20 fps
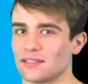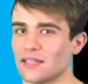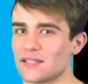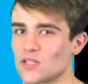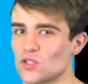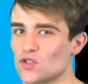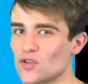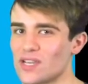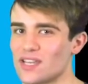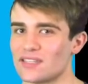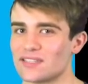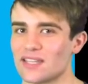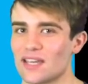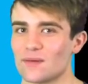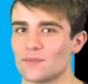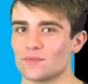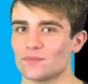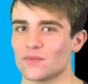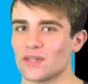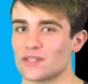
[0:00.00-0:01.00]
there's that tricky
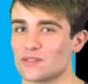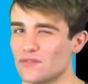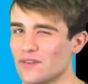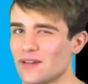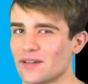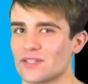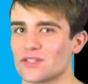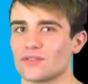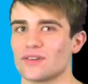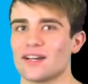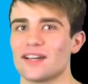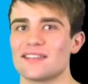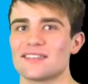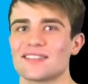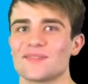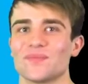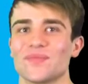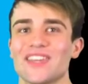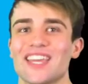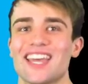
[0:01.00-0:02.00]
step. Let's
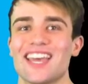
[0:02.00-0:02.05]
factorize.